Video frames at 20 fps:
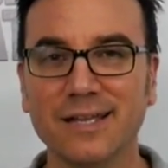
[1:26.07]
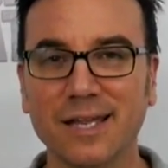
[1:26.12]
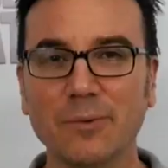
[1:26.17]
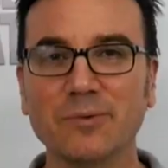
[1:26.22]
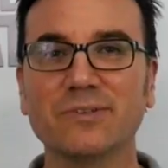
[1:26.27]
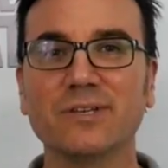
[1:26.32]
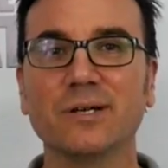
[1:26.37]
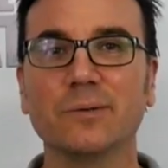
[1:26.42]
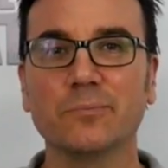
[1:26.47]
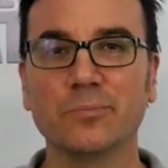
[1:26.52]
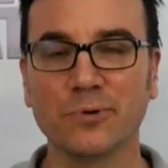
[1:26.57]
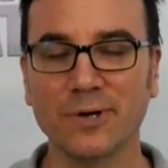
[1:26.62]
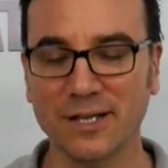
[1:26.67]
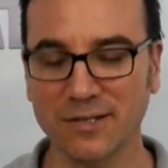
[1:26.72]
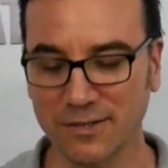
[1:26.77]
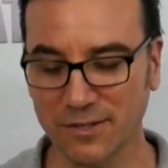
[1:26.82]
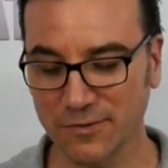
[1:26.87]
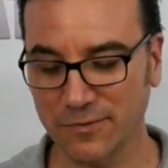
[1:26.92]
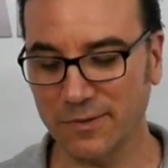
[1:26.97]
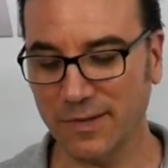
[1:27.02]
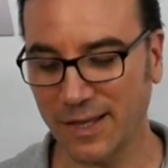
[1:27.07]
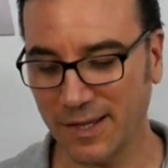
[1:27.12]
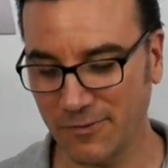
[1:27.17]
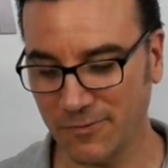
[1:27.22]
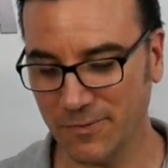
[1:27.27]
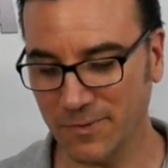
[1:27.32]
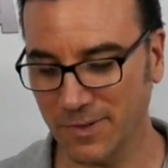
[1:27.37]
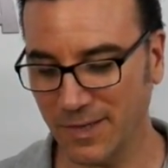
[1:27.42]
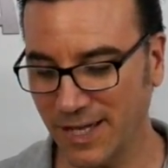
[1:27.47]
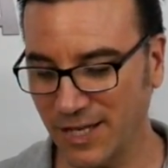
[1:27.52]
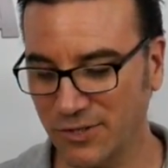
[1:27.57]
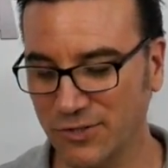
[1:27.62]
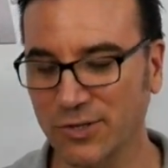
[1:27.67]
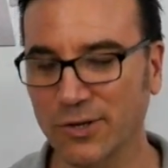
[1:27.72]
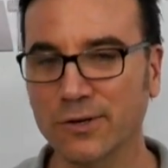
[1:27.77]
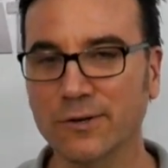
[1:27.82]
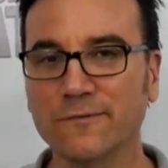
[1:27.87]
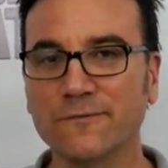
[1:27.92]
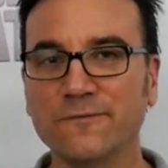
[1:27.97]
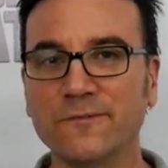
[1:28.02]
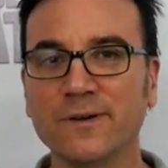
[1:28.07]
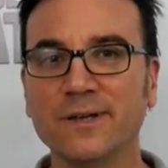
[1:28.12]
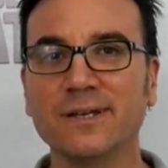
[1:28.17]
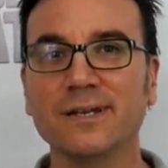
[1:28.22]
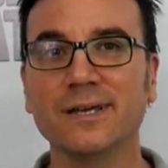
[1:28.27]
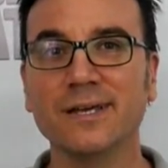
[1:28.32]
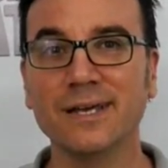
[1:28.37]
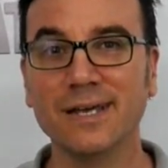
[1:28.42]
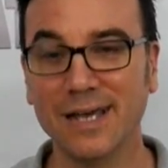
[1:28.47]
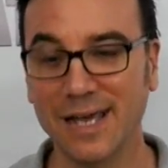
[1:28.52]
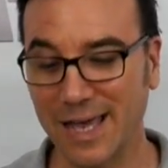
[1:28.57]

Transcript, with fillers: That was an impressive late late turn of foot.